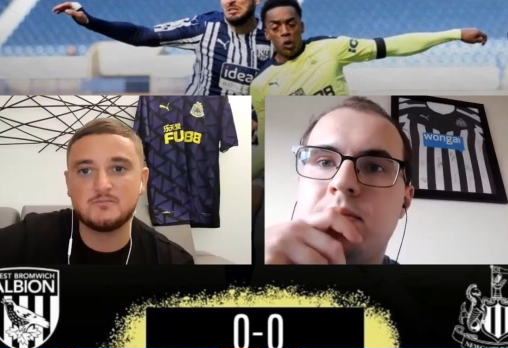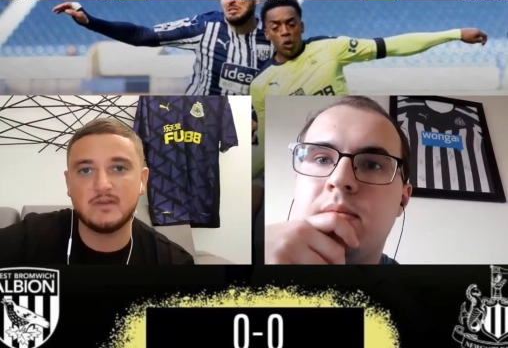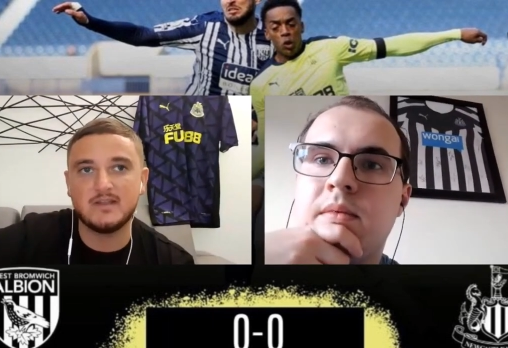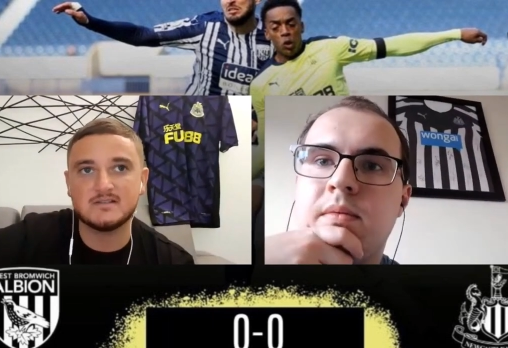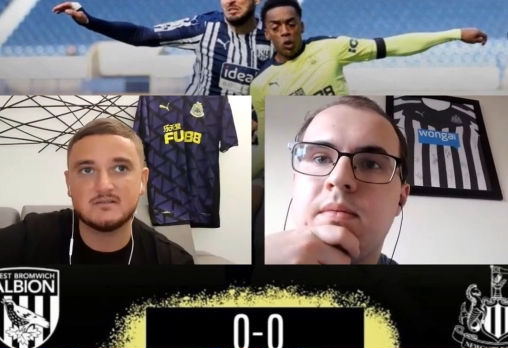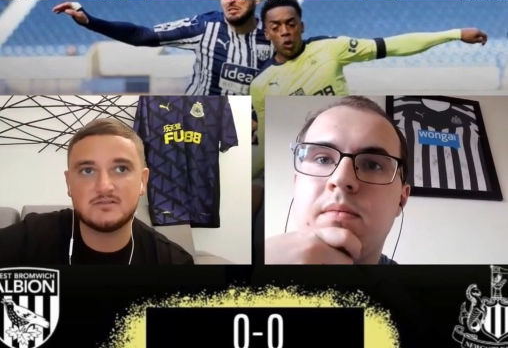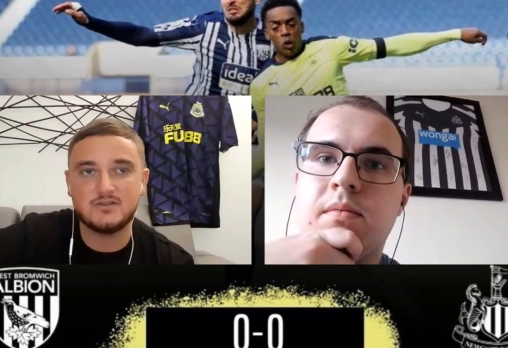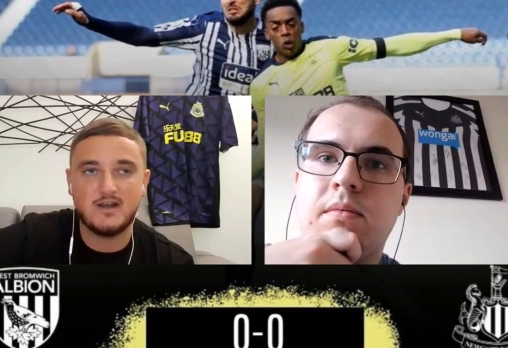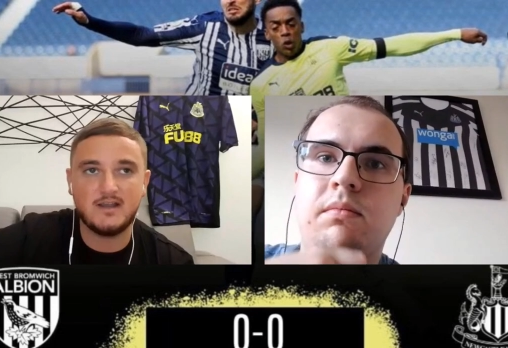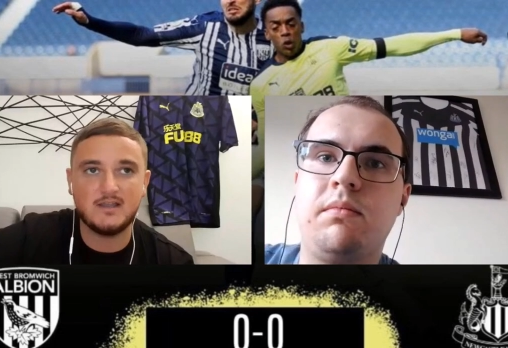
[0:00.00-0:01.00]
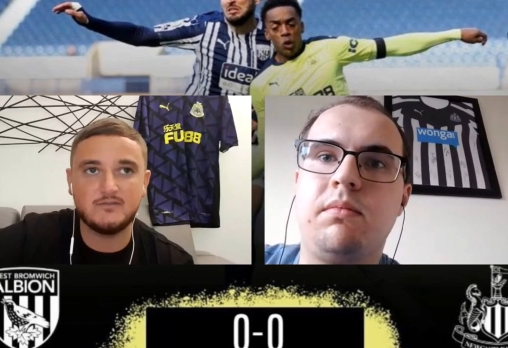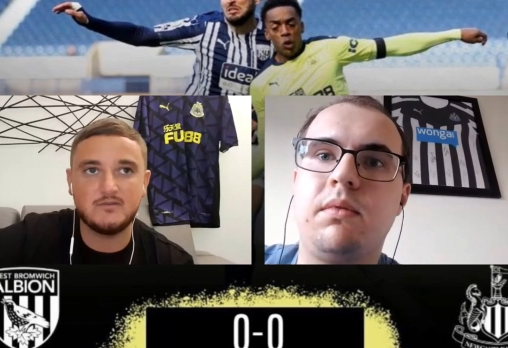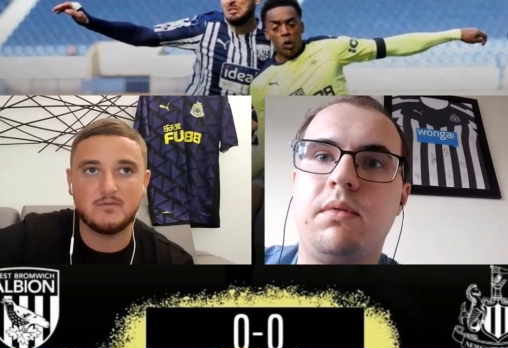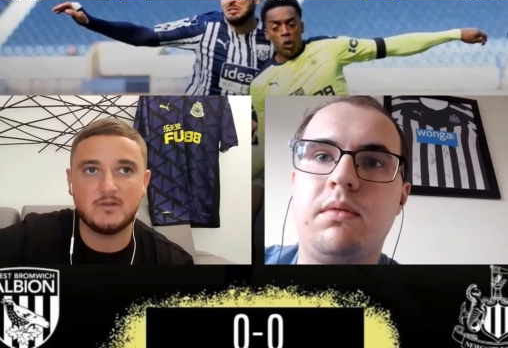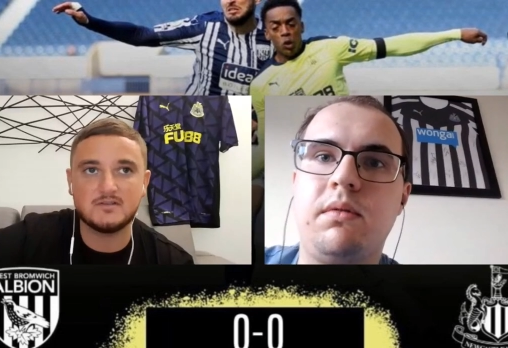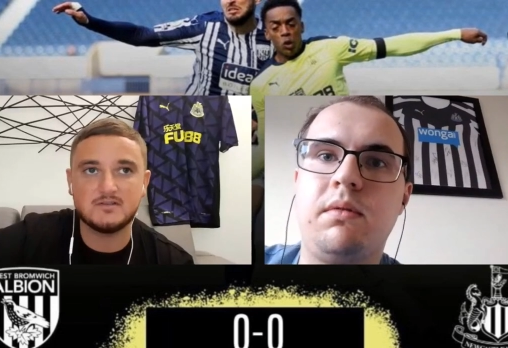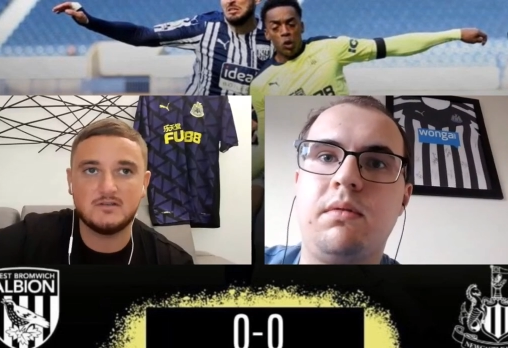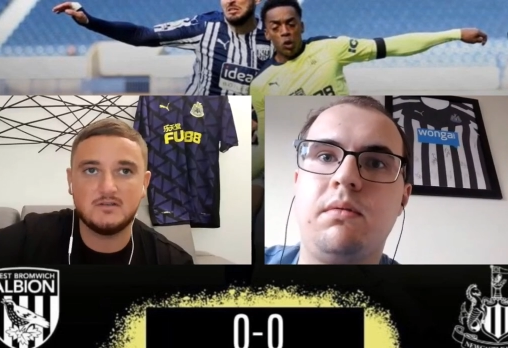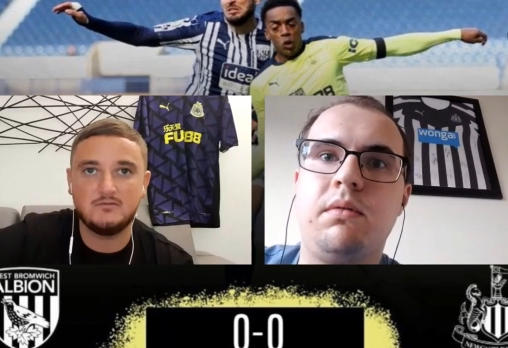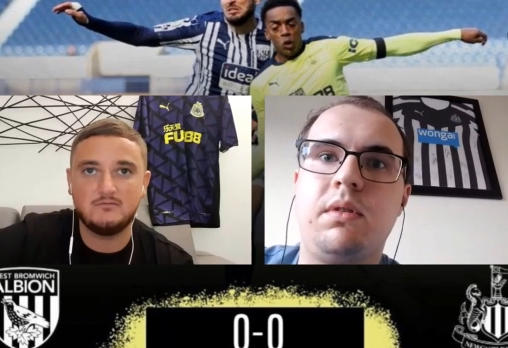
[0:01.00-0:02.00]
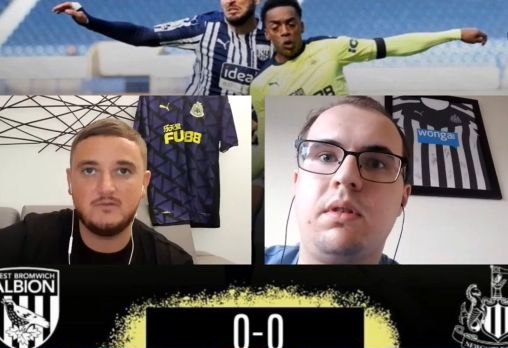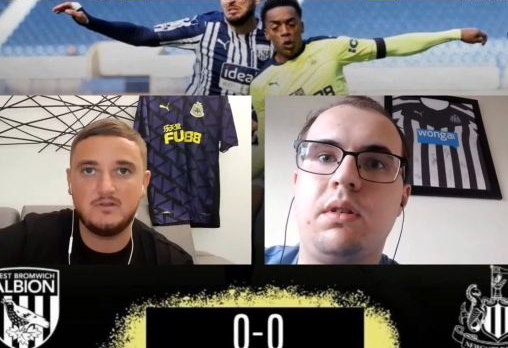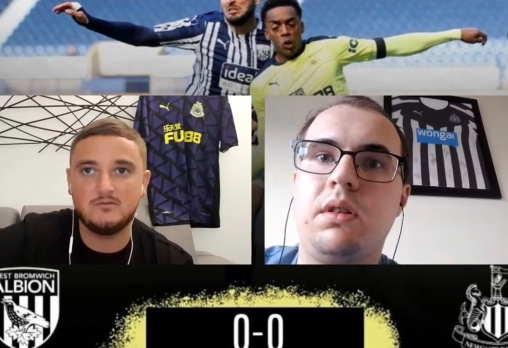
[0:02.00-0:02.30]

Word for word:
Speaker 1: blazing, trying to get 3 points. We